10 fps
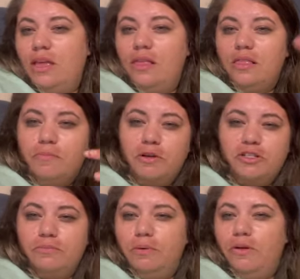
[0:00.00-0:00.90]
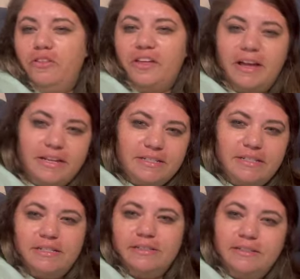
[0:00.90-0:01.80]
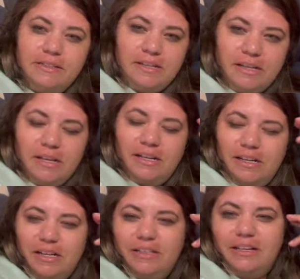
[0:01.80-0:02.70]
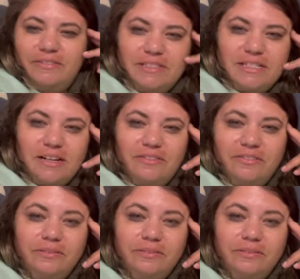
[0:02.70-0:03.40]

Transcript: the push and pull, the hunt, all that fun stuff.